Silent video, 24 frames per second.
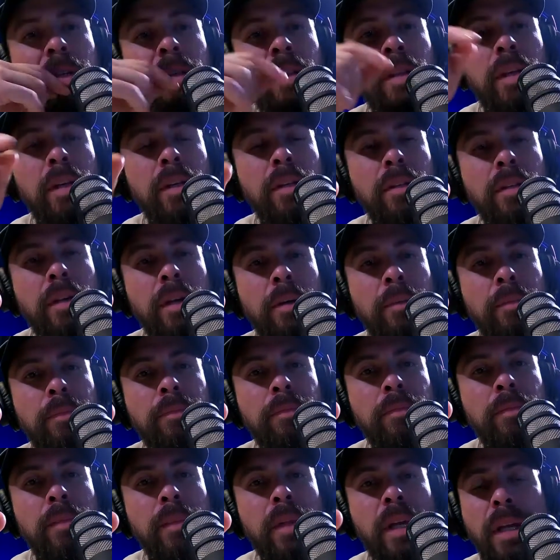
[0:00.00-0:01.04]
that,
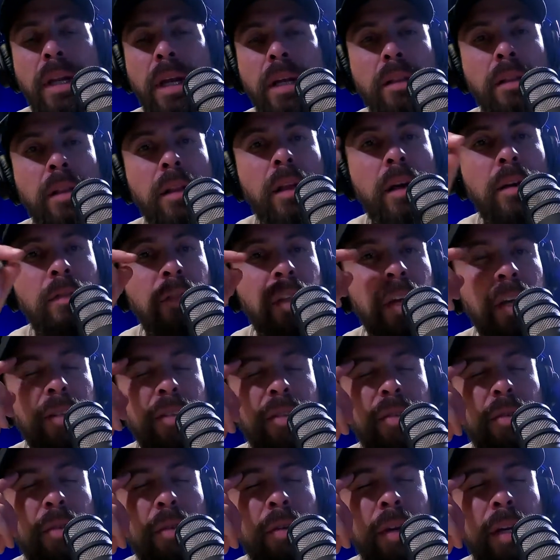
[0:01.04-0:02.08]
and I love that
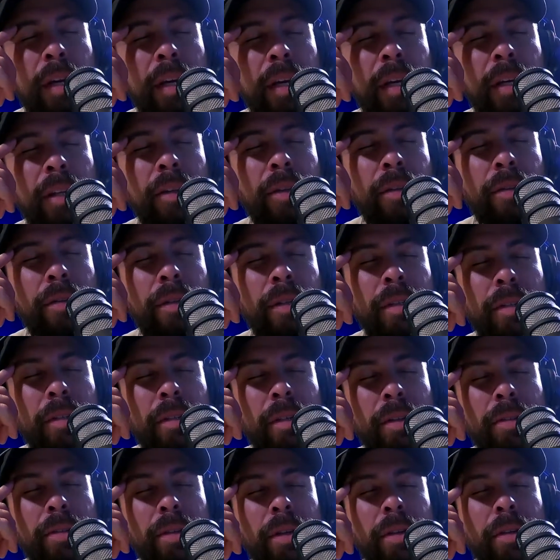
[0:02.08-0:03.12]
story, and you did
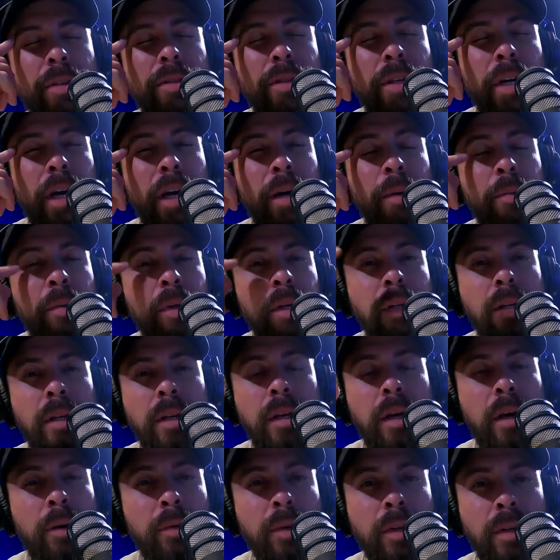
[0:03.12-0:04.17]
such a good job. And
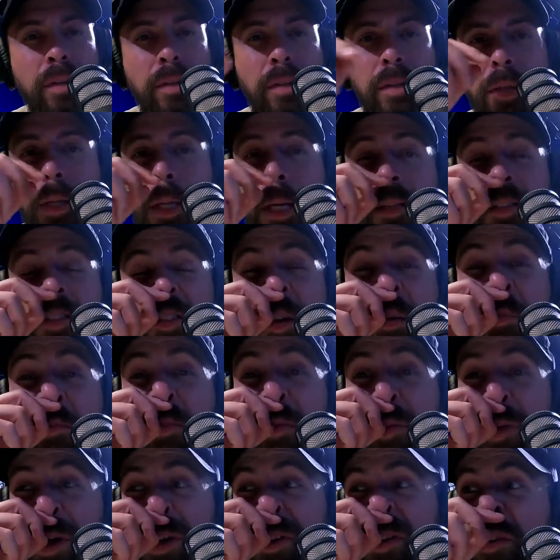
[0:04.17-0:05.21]
I want to, at some
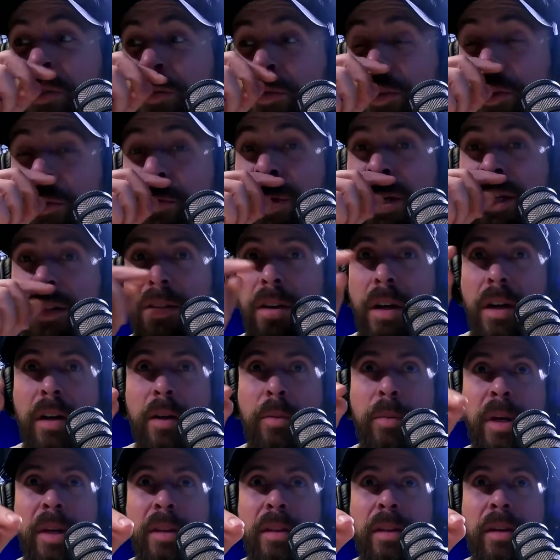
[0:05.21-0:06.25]
point, hopefully we can talk
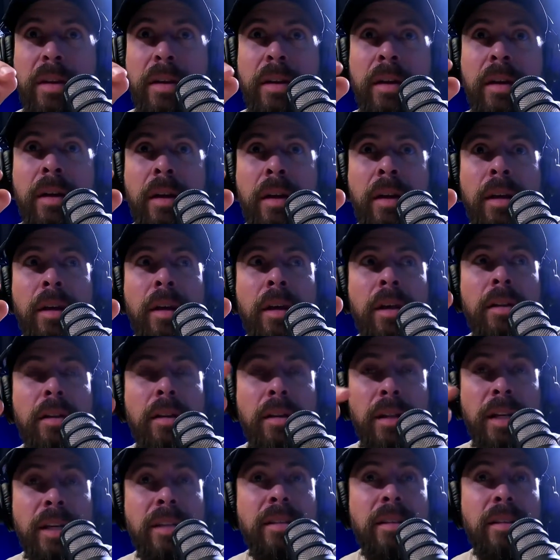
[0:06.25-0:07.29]
about the
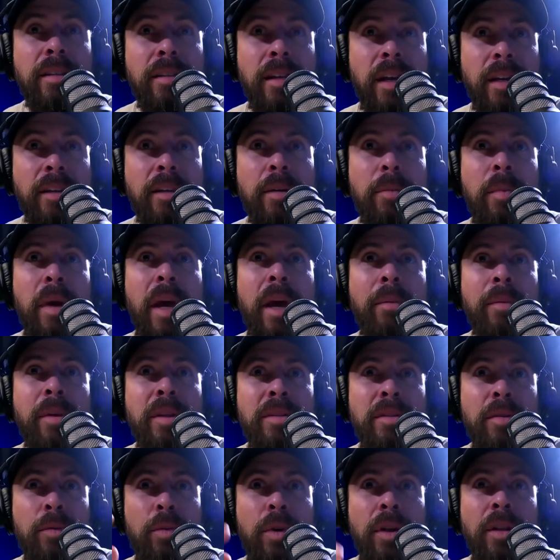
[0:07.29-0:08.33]
link to the 10
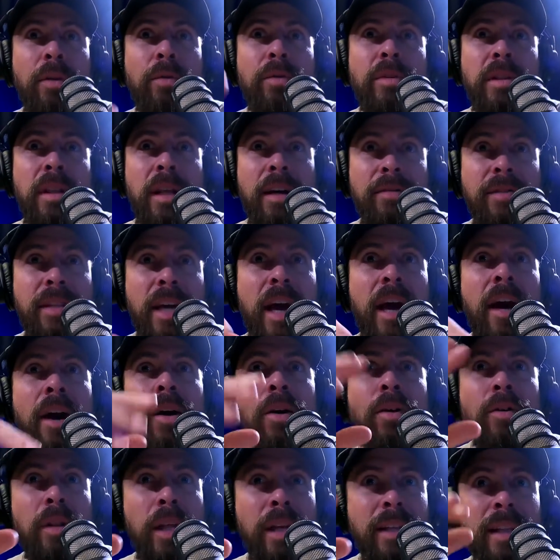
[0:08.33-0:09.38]
Commandments, the one that was left
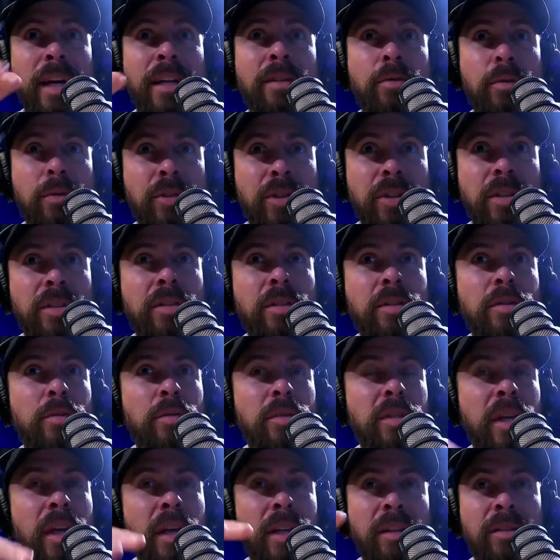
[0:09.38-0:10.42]
out. Like, that's what Jesus
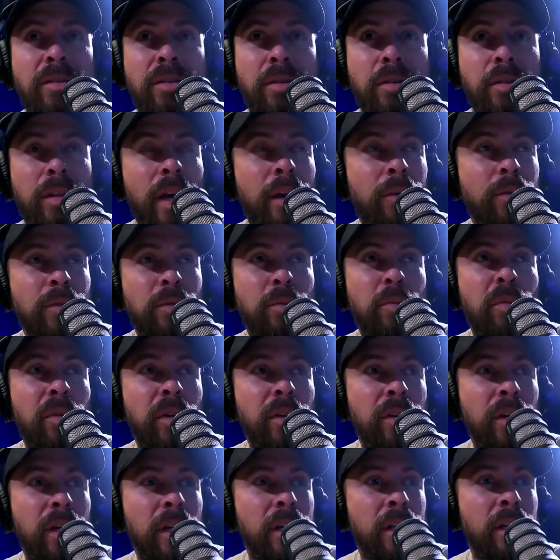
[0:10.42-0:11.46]
was getting to. That was
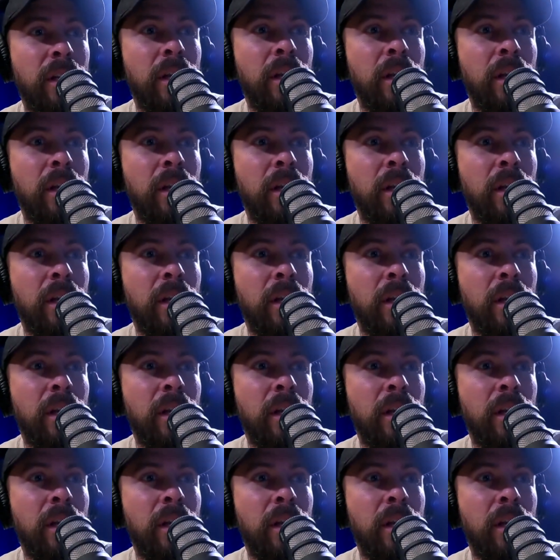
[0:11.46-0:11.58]
brilliant.